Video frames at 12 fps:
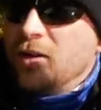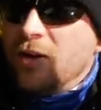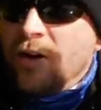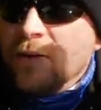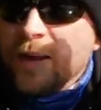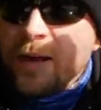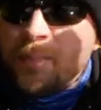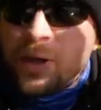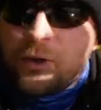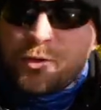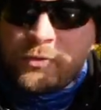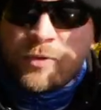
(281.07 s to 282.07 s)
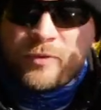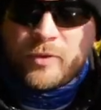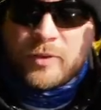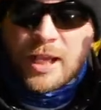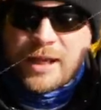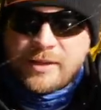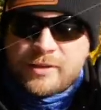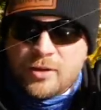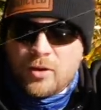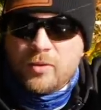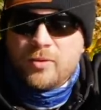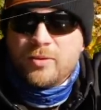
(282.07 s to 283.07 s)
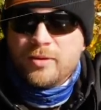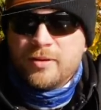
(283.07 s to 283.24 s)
on that barrel swivel like so.